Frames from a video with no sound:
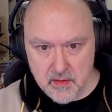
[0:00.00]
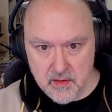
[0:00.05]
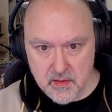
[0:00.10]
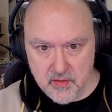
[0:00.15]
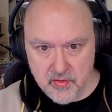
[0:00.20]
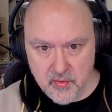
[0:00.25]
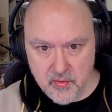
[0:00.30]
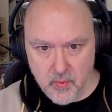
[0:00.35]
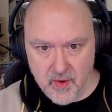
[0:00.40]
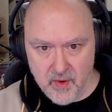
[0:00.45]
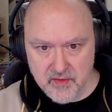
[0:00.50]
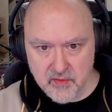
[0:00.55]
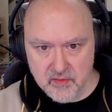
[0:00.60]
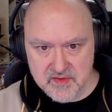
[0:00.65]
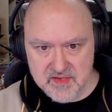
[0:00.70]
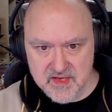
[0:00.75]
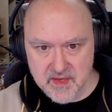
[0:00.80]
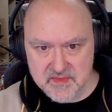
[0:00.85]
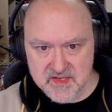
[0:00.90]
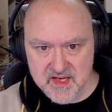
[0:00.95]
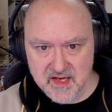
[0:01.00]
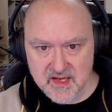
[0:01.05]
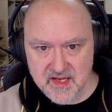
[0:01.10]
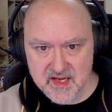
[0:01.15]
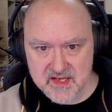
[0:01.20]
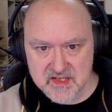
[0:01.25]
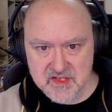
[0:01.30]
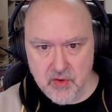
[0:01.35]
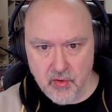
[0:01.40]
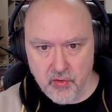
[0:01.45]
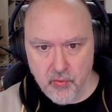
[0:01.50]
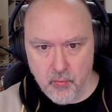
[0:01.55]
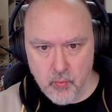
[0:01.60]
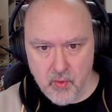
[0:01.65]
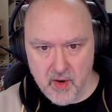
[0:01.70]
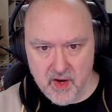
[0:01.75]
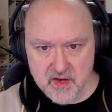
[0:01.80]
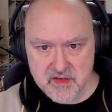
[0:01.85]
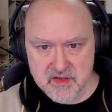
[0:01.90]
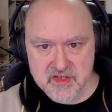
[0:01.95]
The one looks up saying that's not the
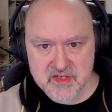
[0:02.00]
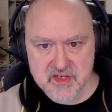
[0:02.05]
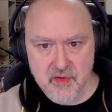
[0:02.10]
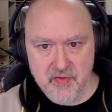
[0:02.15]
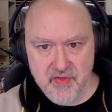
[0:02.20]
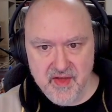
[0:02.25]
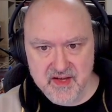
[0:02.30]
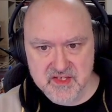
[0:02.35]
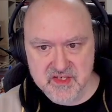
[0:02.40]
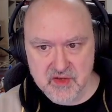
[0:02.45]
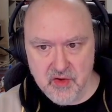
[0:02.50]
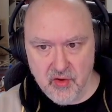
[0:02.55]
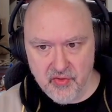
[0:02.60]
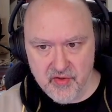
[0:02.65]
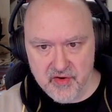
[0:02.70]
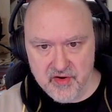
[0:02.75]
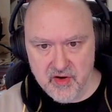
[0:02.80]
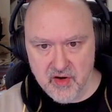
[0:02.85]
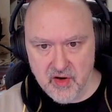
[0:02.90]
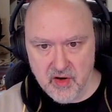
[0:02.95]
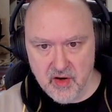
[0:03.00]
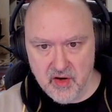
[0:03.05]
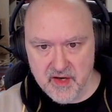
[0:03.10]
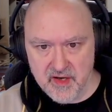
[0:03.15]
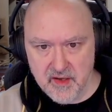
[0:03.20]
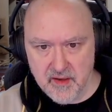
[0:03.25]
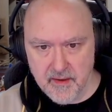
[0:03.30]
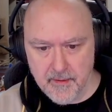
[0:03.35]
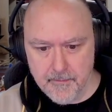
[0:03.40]
one, so that's not the nine.